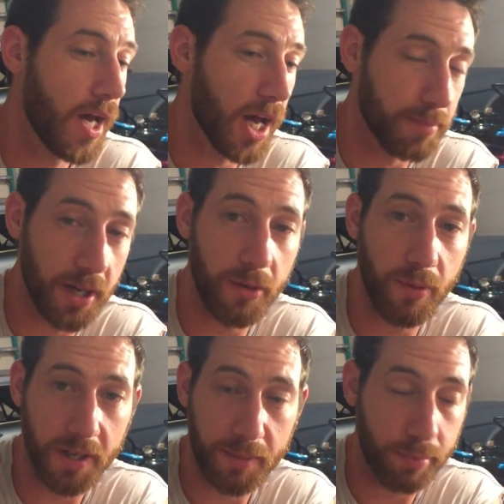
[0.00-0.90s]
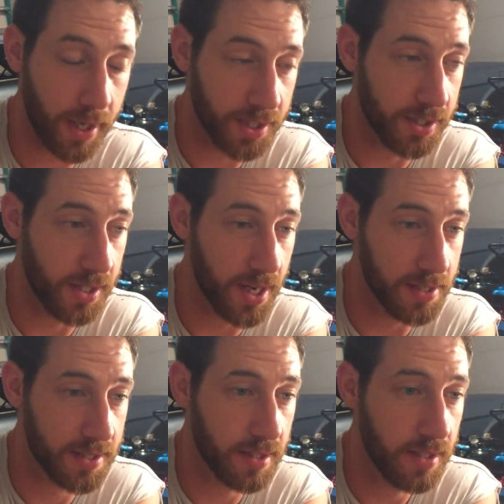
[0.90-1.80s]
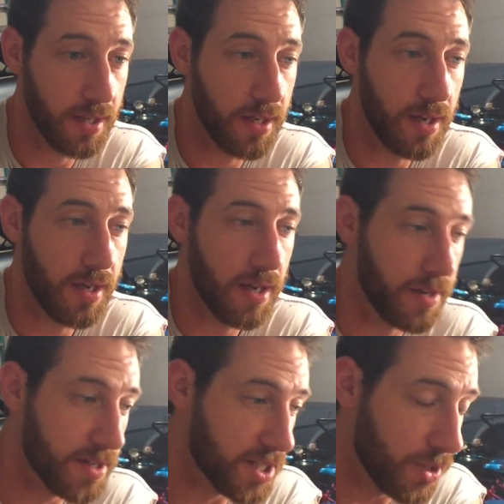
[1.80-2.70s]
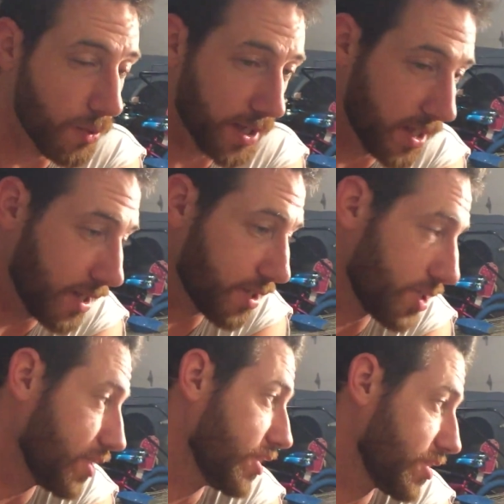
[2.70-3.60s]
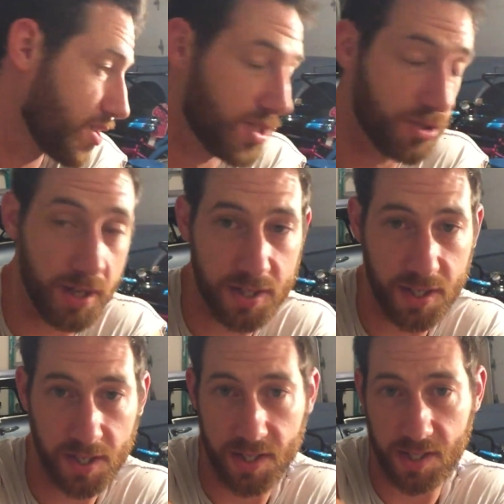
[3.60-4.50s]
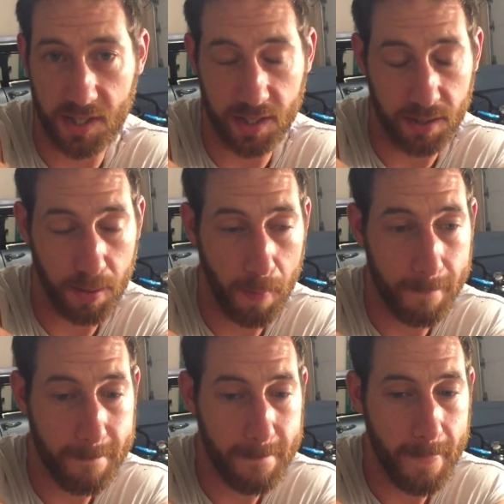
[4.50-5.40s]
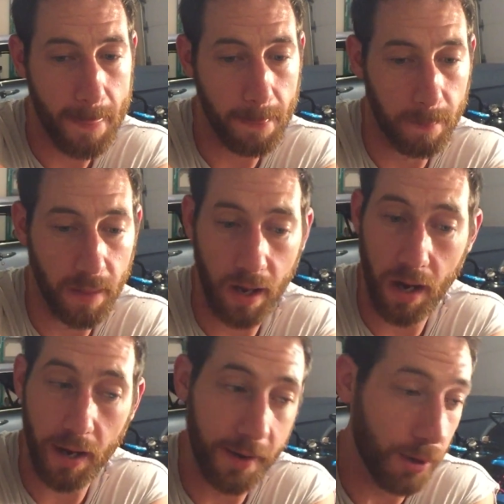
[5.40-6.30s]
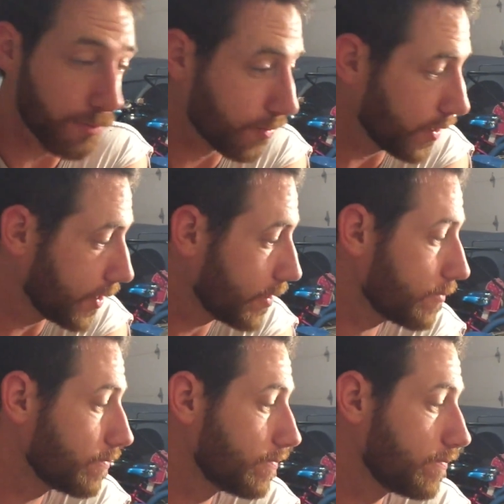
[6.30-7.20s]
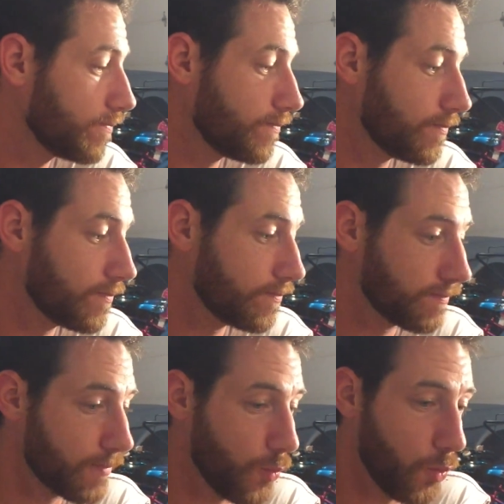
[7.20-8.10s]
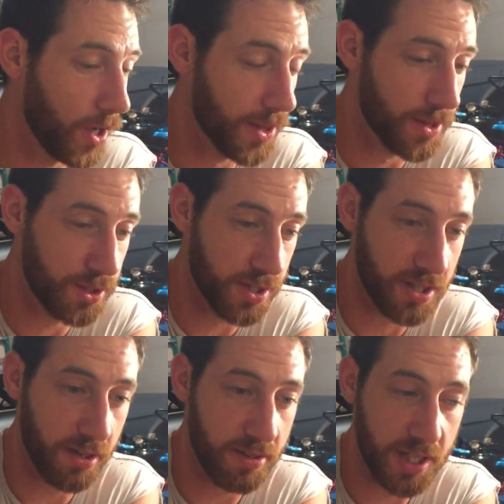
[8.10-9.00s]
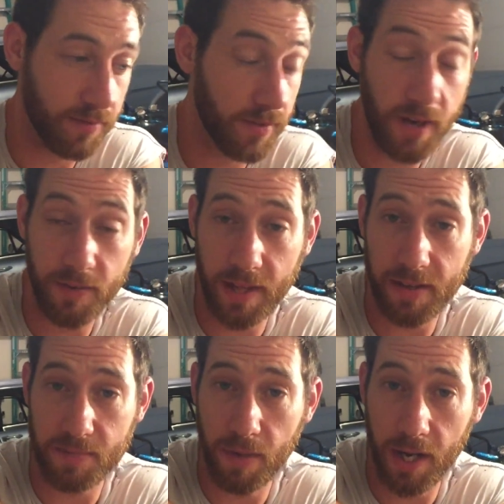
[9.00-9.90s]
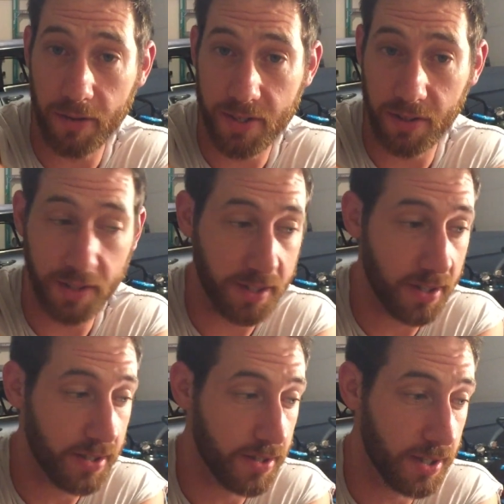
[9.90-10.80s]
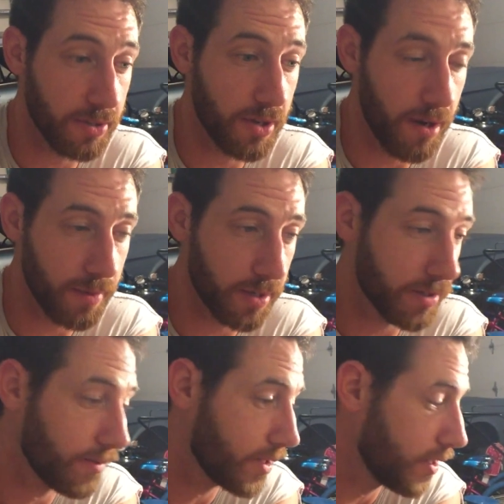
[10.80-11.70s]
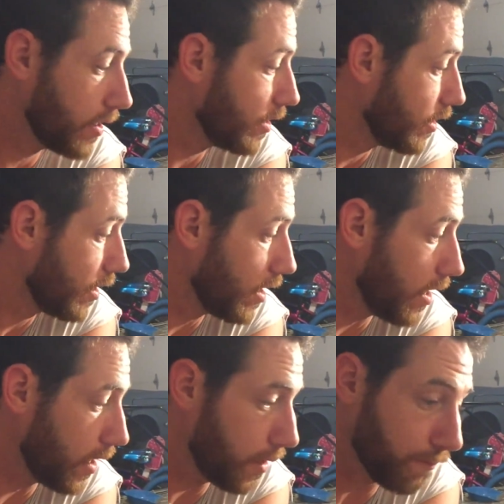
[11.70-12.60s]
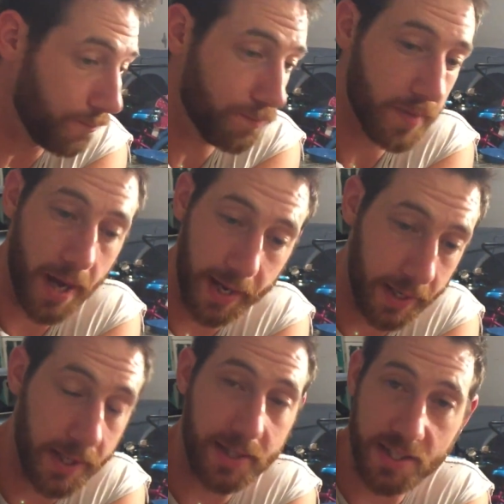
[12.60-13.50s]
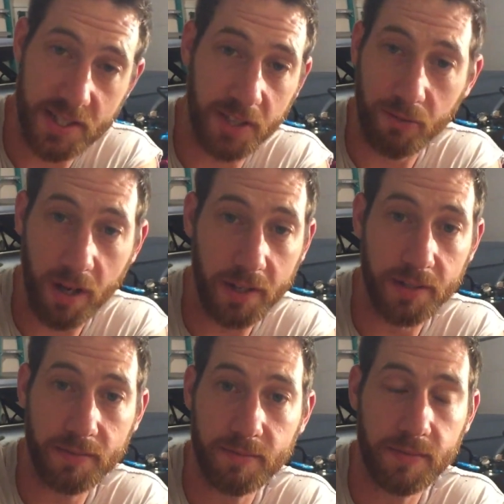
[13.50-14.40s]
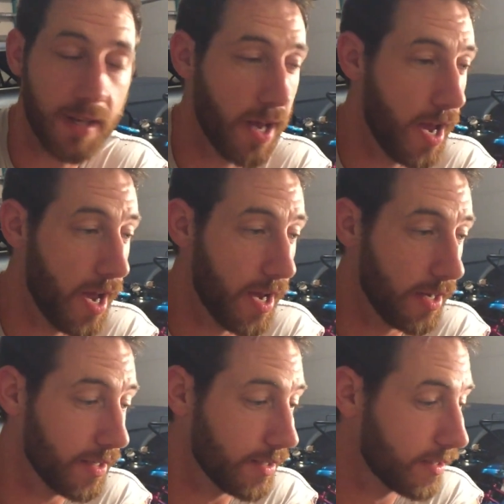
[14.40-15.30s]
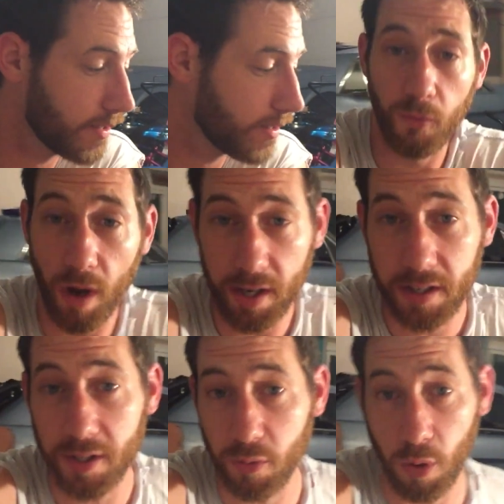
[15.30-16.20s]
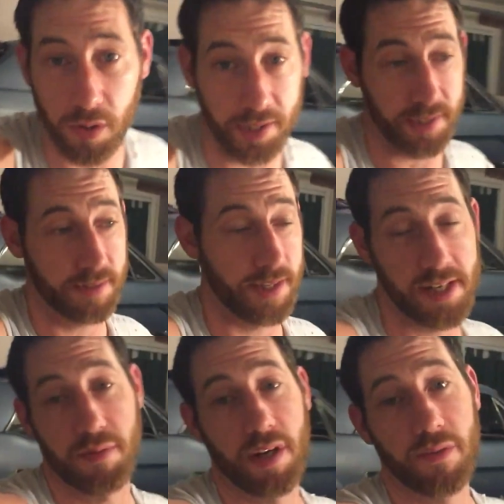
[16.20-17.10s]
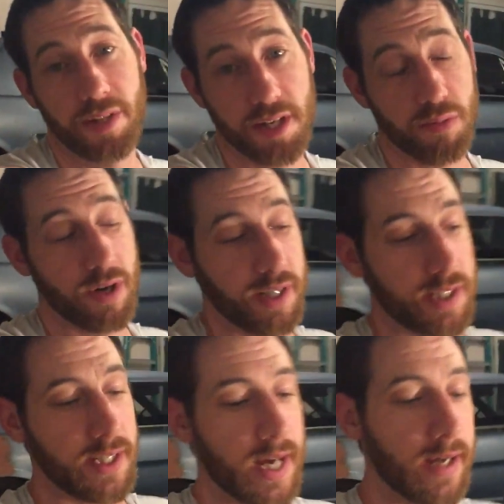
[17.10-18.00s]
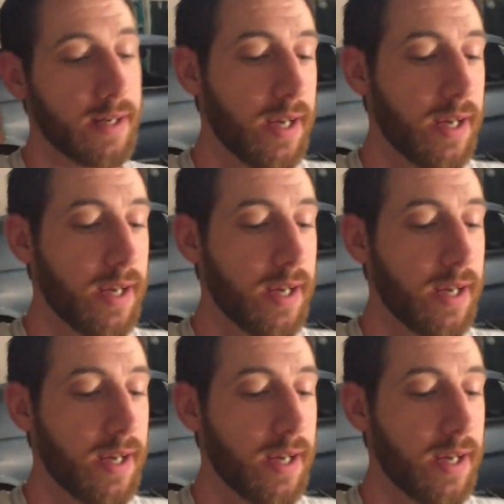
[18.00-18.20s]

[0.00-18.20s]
I'm gonna run a compression test, see what condition this straight six is in. Hopefully with just under 75,000 miles on the odometer, I can get this thing running and rolling. That's where I need to get.